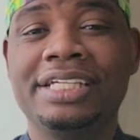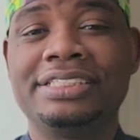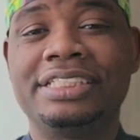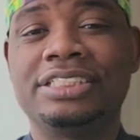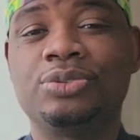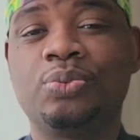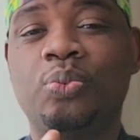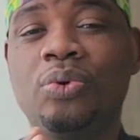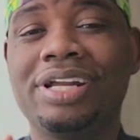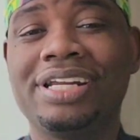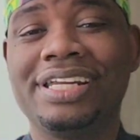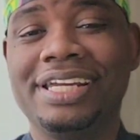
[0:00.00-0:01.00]
is just
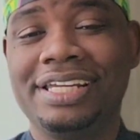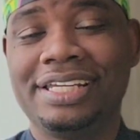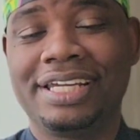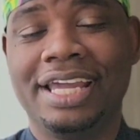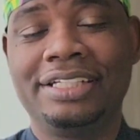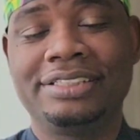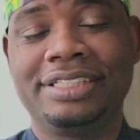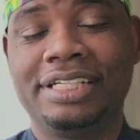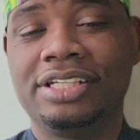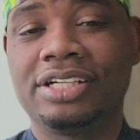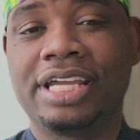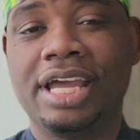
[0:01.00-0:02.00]
one of the indicators
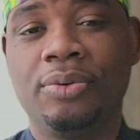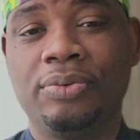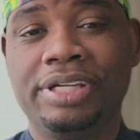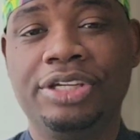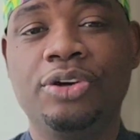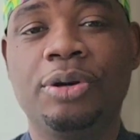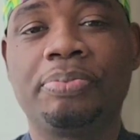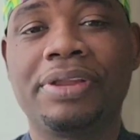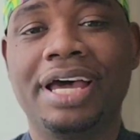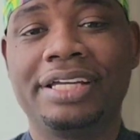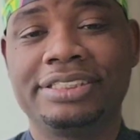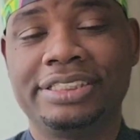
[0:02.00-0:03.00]
they look at when you're
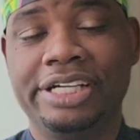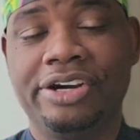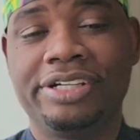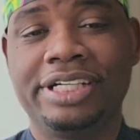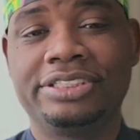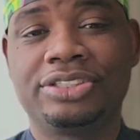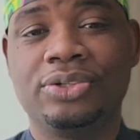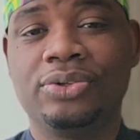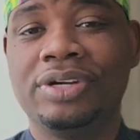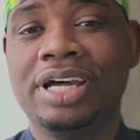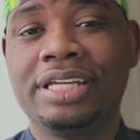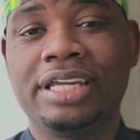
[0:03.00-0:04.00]
applying to CRNA
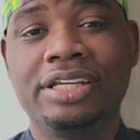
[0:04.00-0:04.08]
school.